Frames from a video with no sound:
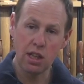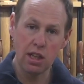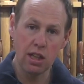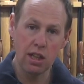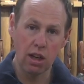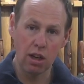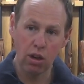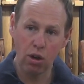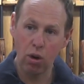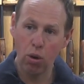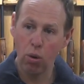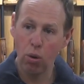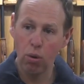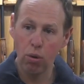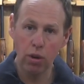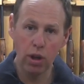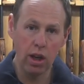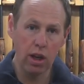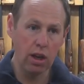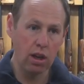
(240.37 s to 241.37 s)
in and
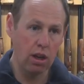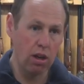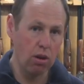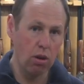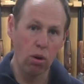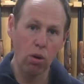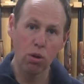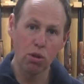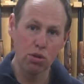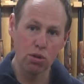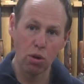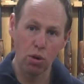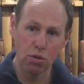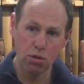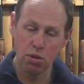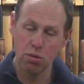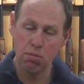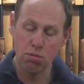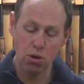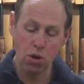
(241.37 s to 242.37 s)
corn in and all
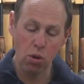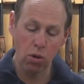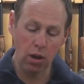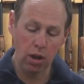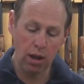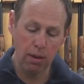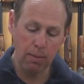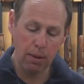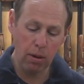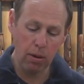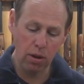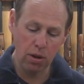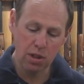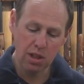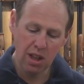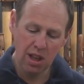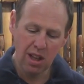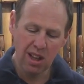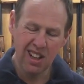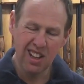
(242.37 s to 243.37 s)
sorts of junk in the pocket.
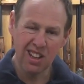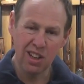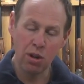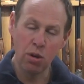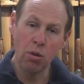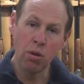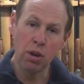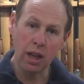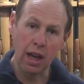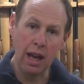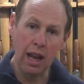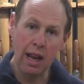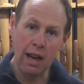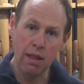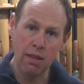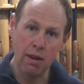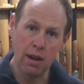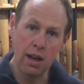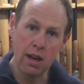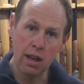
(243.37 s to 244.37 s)
You don't want to get
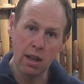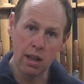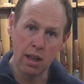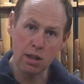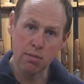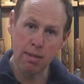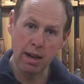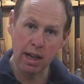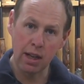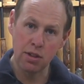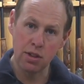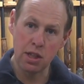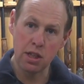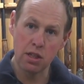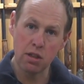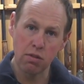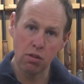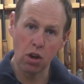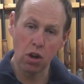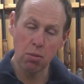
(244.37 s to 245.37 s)
anything into these magazines.
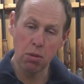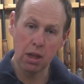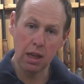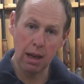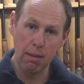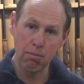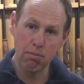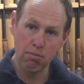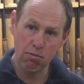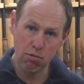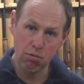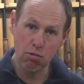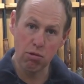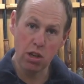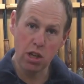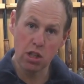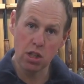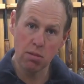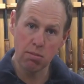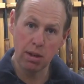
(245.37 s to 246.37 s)
They've got to be kept
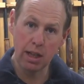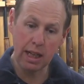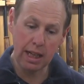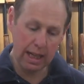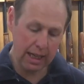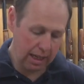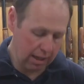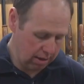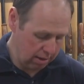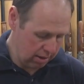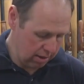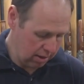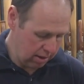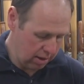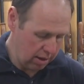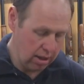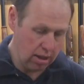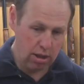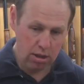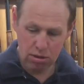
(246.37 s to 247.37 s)
reasonably clean.
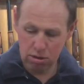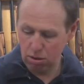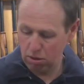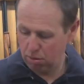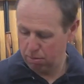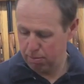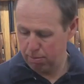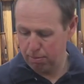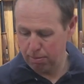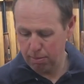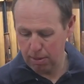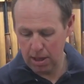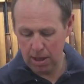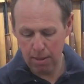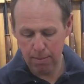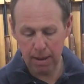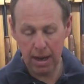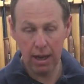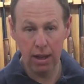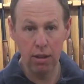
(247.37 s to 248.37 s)
So in the
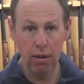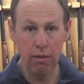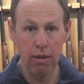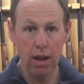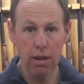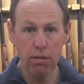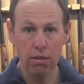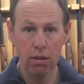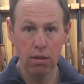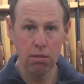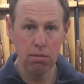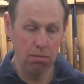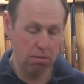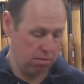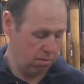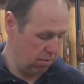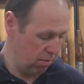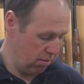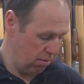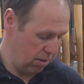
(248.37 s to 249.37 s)
back of the rifle
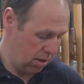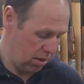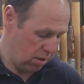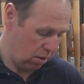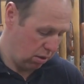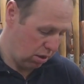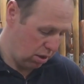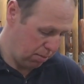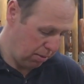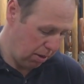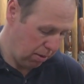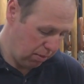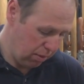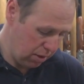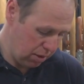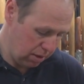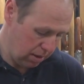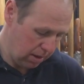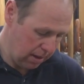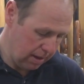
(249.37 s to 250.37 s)
is a good spot for it.